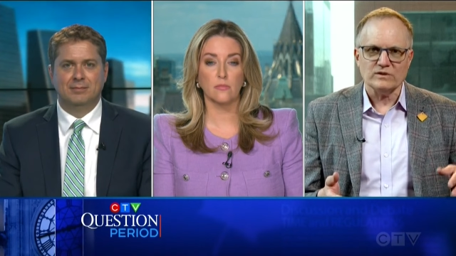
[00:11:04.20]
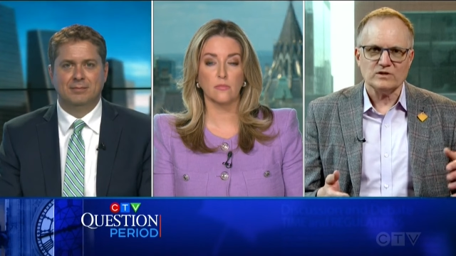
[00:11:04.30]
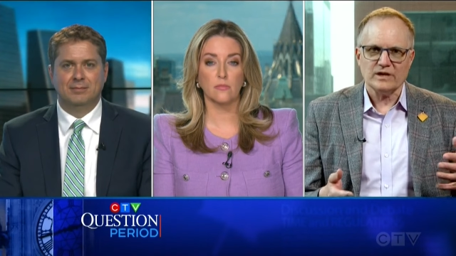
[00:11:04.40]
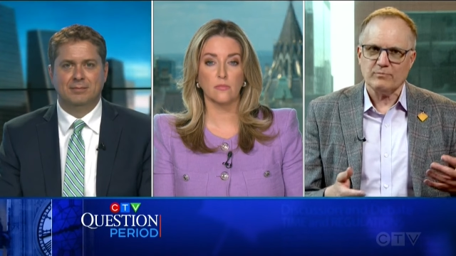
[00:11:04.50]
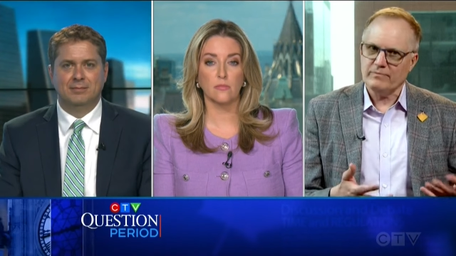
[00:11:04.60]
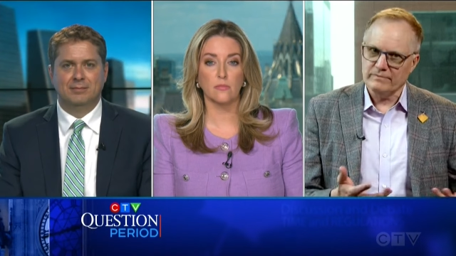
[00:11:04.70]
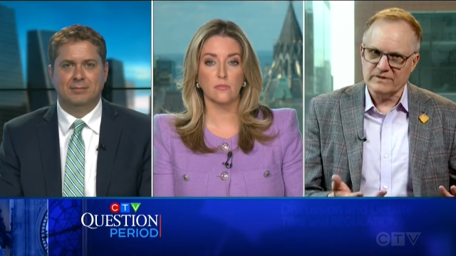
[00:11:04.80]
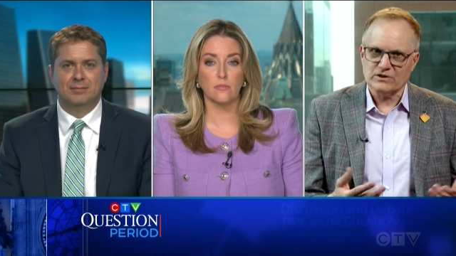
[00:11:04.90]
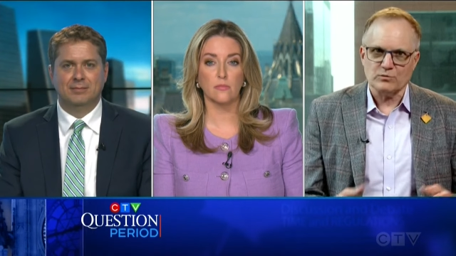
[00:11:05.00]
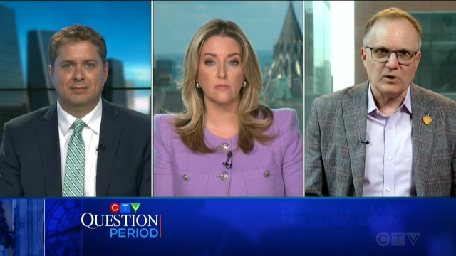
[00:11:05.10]
Speaker 1: uh,
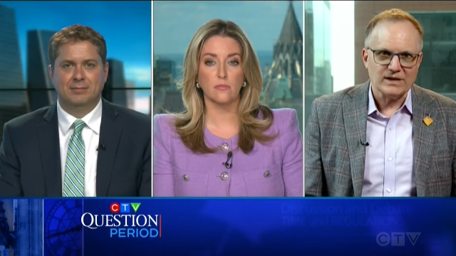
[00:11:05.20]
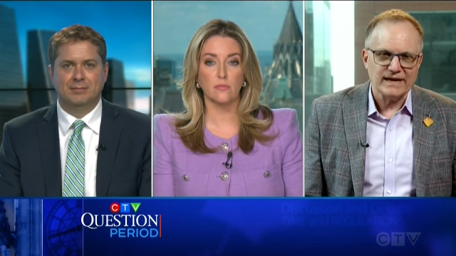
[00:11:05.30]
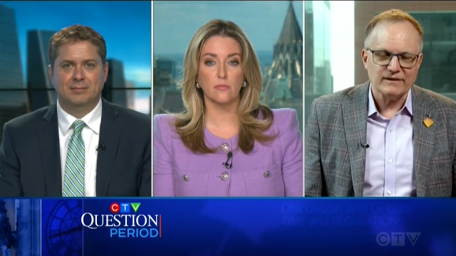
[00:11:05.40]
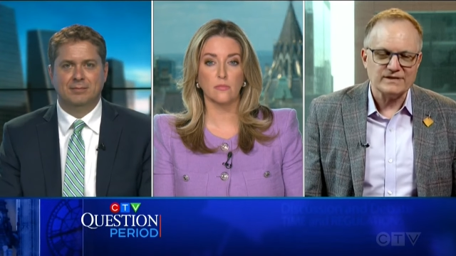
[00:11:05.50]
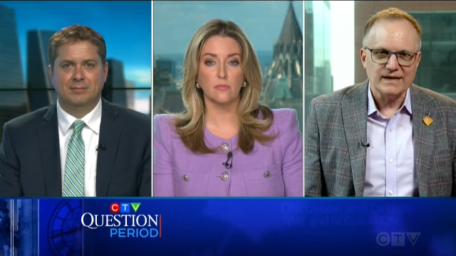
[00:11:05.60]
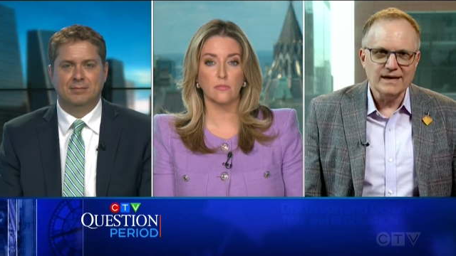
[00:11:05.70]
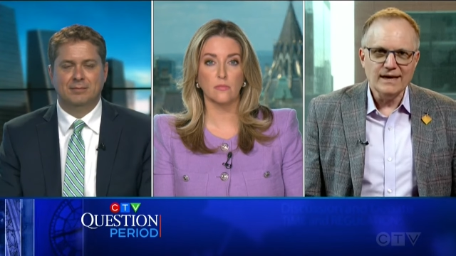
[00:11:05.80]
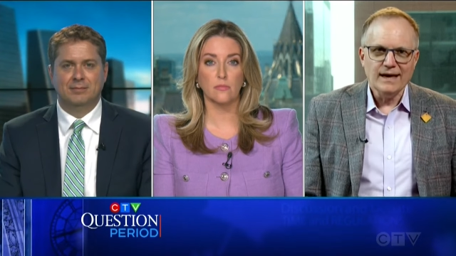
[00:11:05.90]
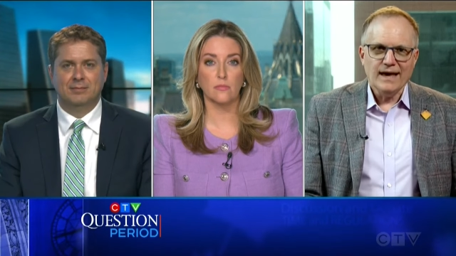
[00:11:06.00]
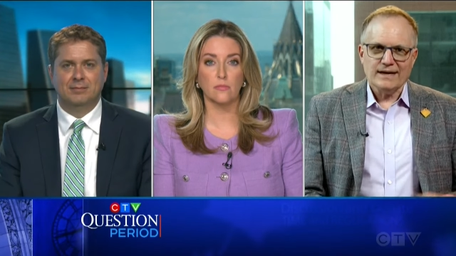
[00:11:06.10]
Mr. Poilievre's
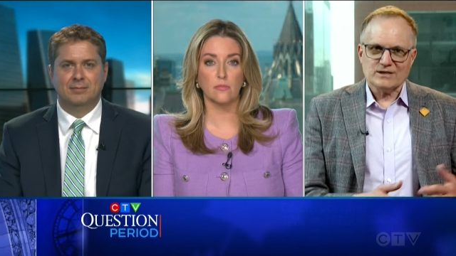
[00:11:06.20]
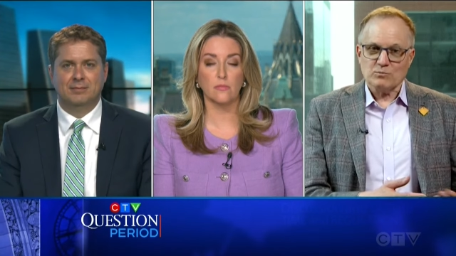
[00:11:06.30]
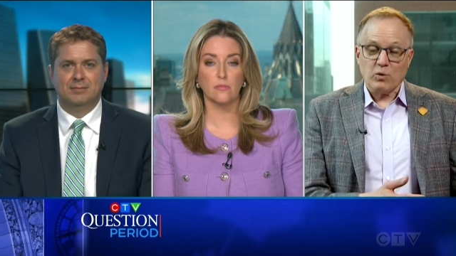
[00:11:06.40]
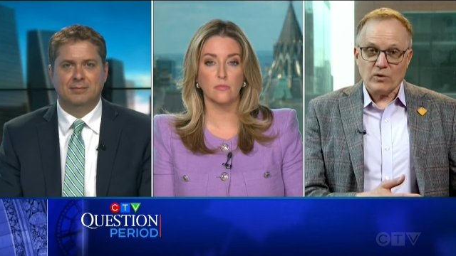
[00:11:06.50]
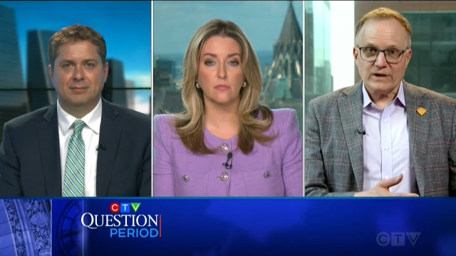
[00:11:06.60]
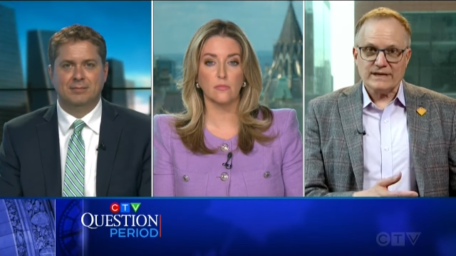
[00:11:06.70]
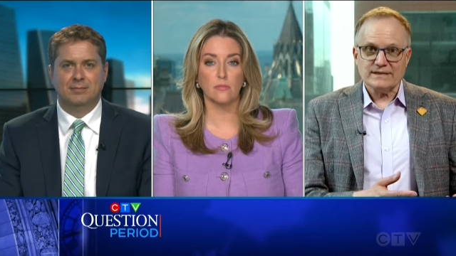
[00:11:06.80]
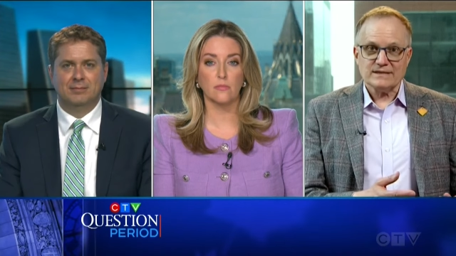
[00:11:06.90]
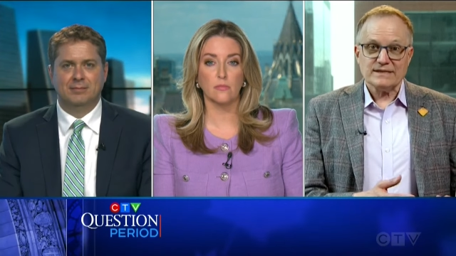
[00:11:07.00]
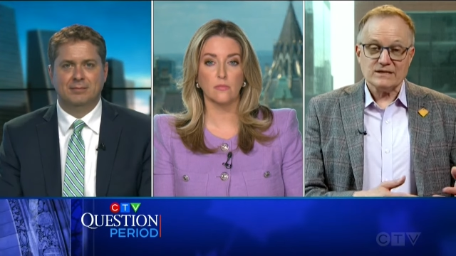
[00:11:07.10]
uh, support
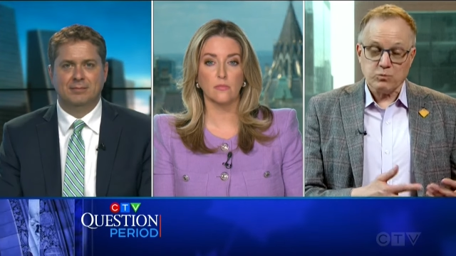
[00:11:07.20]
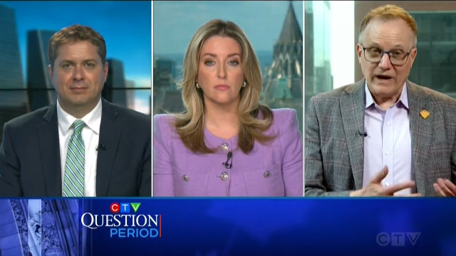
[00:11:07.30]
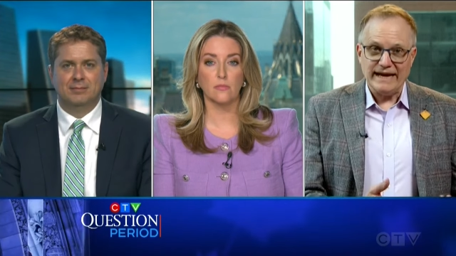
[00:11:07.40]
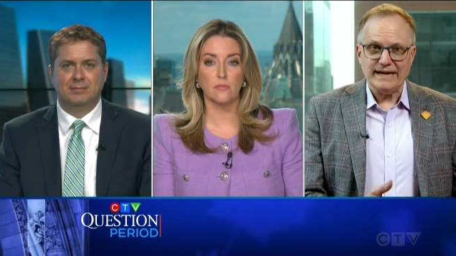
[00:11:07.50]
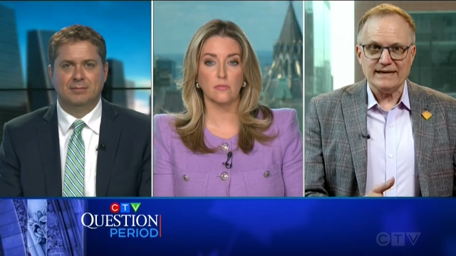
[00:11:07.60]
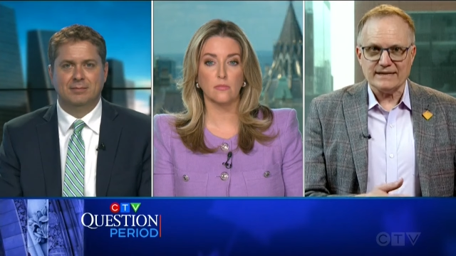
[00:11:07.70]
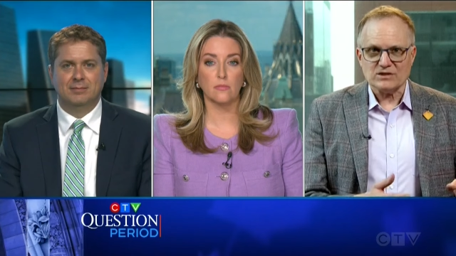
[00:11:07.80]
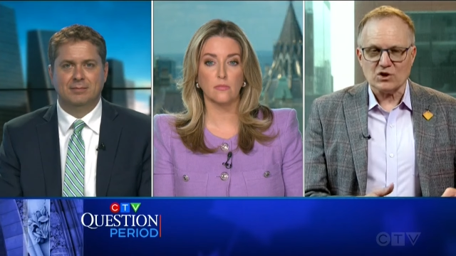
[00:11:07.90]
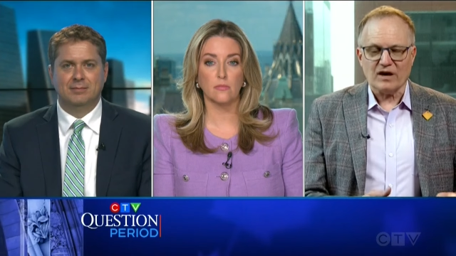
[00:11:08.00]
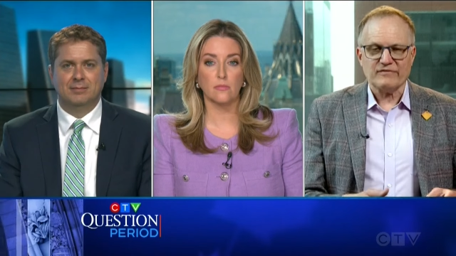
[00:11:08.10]
is, is waning, it's
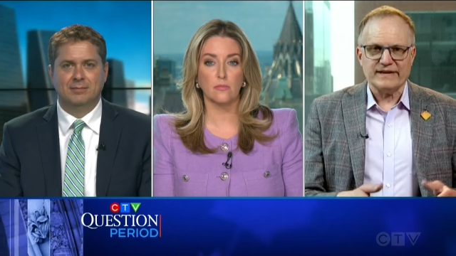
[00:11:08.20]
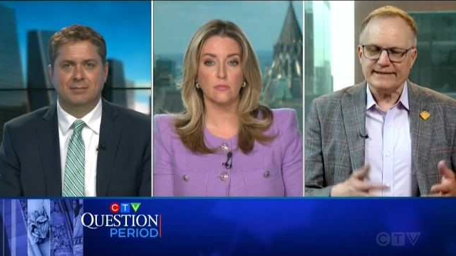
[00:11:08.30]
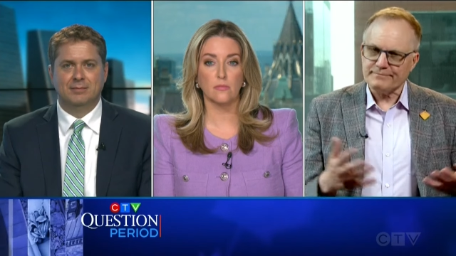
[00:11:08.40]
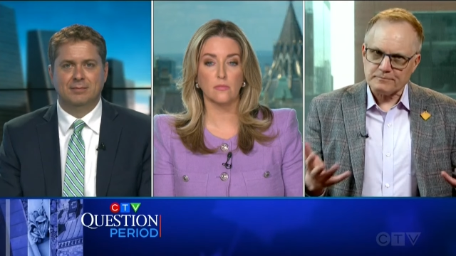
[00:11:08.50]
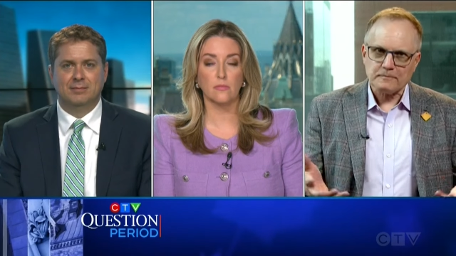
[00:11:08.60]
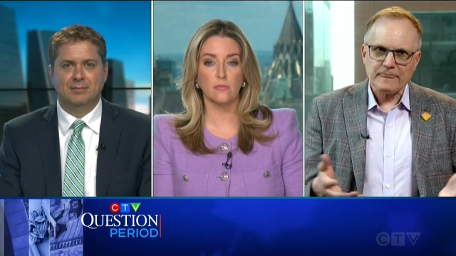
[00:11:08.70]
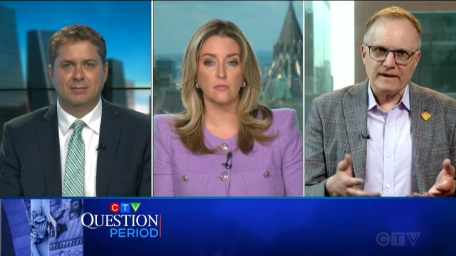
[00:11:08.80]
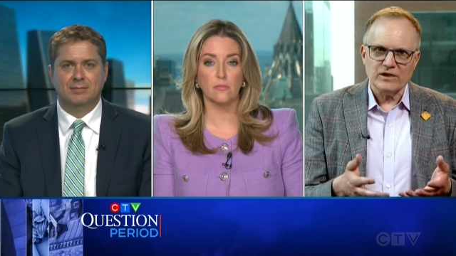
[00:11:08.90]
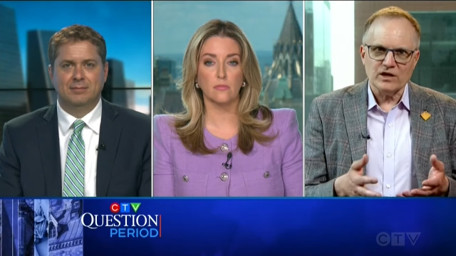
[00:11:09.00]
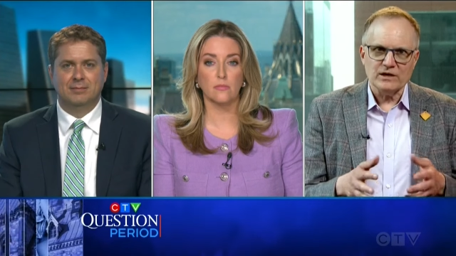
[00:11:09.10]
softening.
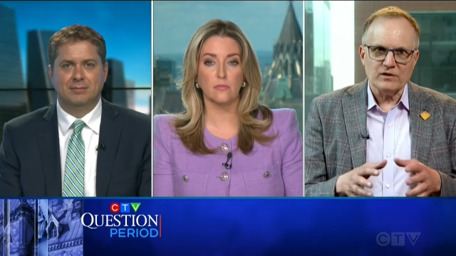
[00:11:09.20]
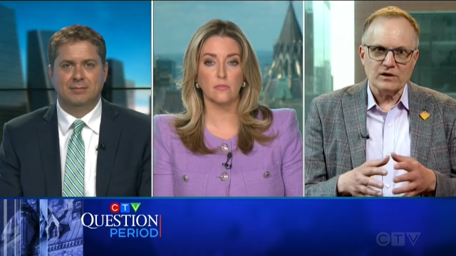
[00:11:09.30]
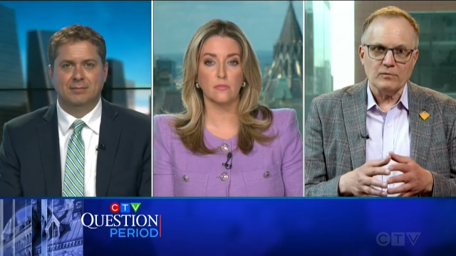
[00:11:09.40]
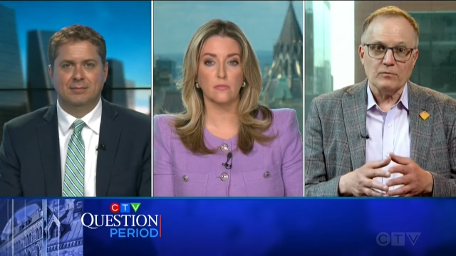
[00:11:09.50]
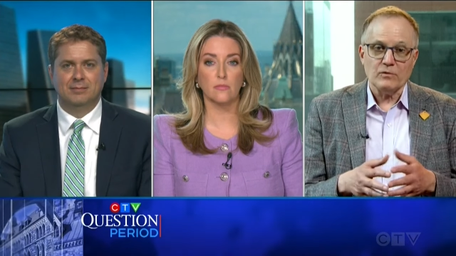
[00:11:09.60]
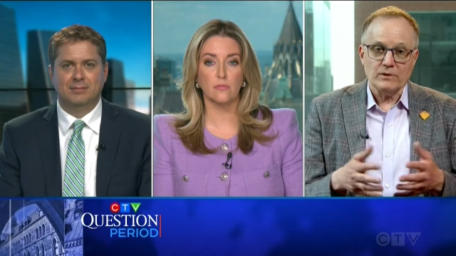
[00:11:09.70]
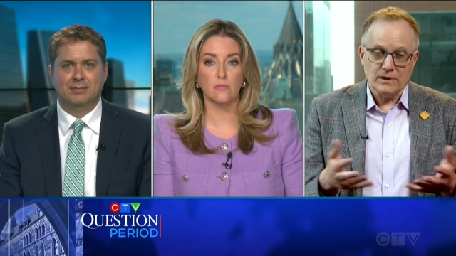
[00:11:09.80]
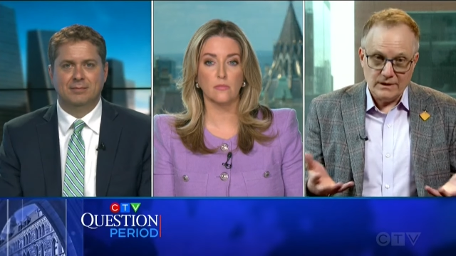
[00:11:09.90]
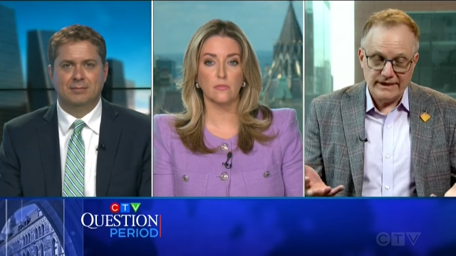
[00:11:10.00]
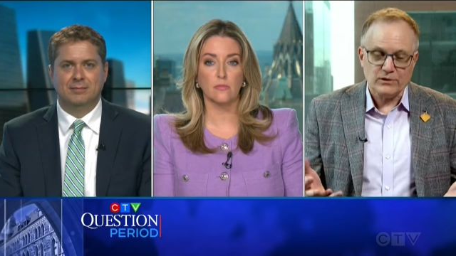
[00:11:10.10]
The, the, the
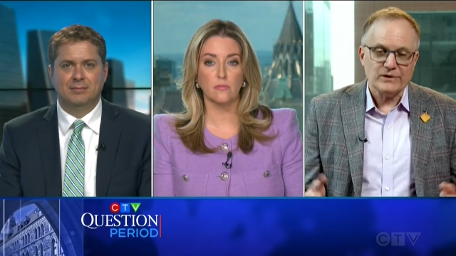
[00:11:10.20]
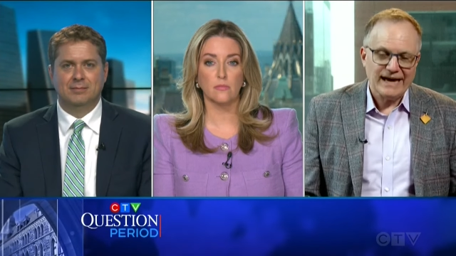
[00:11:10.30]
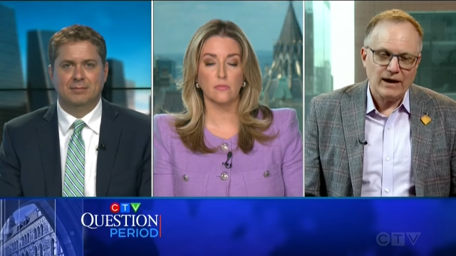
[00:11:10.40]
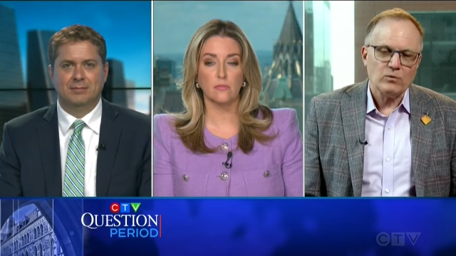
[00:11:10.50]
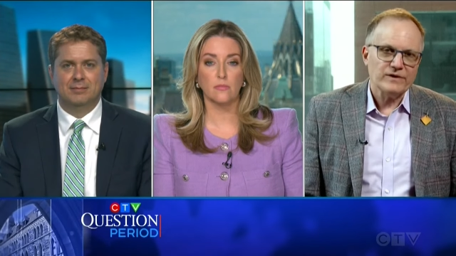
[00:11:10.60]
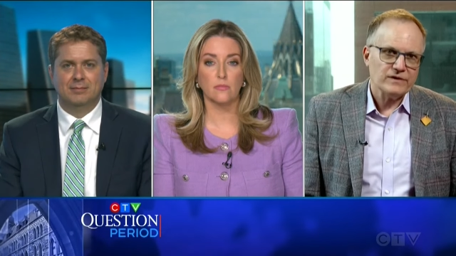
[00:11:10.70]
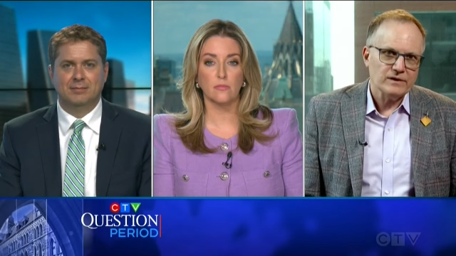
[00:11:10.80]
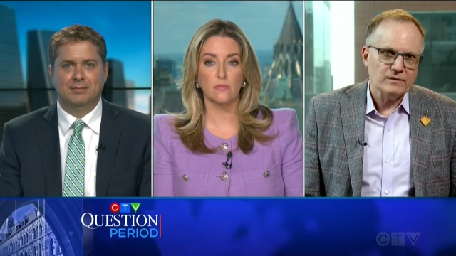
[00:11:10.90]
leader now with the, the